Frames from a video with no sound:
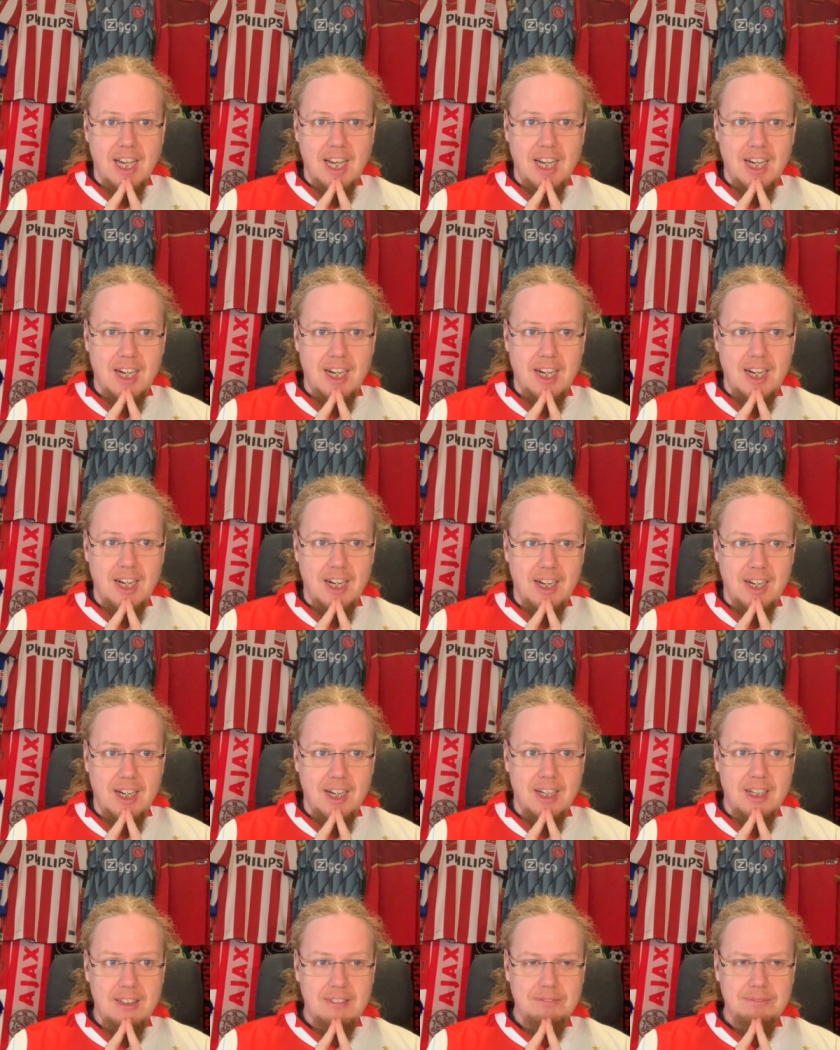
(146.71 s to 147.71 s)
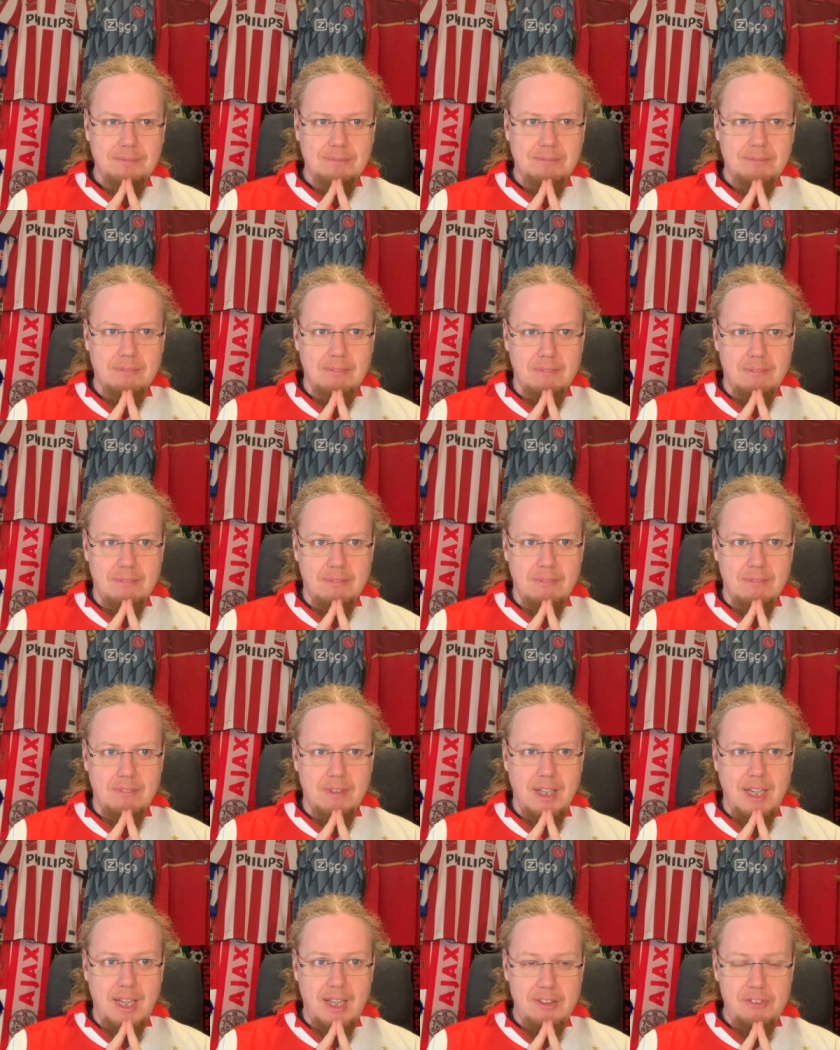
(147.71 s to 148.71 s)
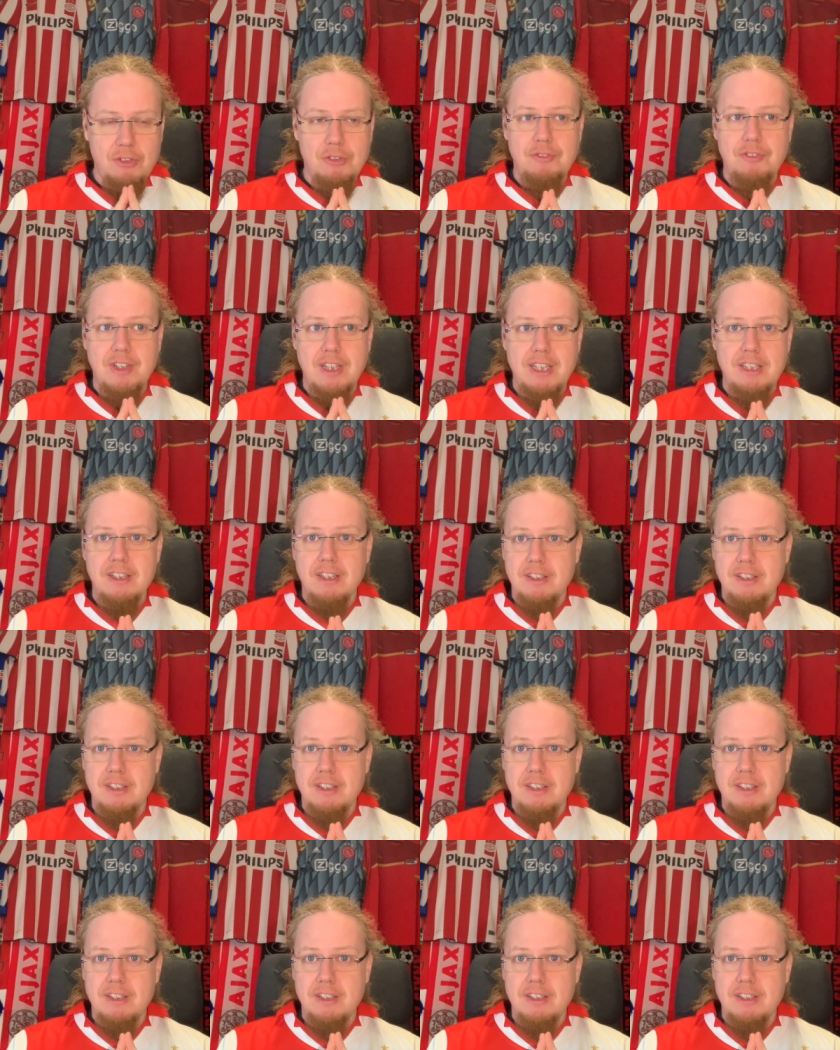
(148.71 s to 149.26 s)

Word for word: Uh, as of late,